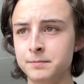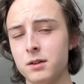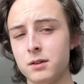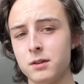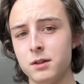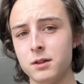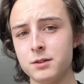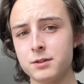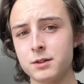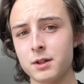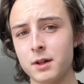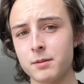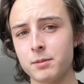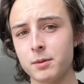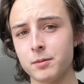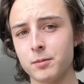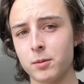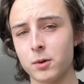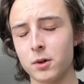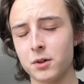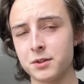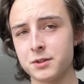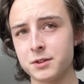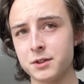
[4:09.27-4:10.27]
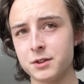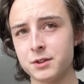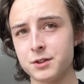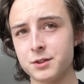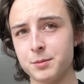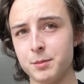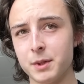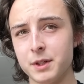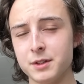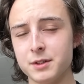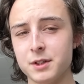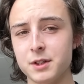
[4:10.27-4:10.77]
This type of person
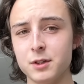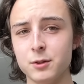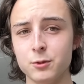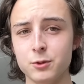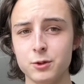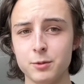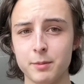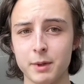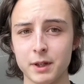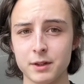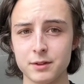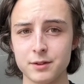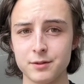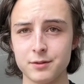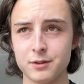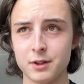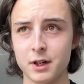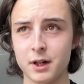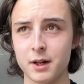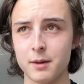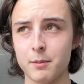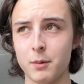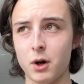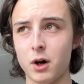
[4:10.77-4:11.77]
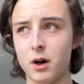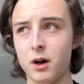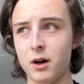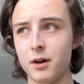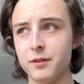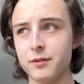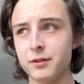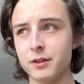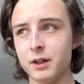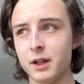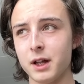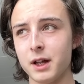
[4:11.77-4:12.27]
spends huge amounts of time
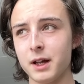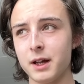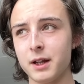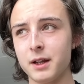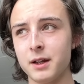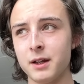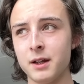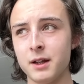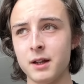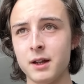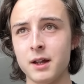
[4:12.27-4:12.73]
offline,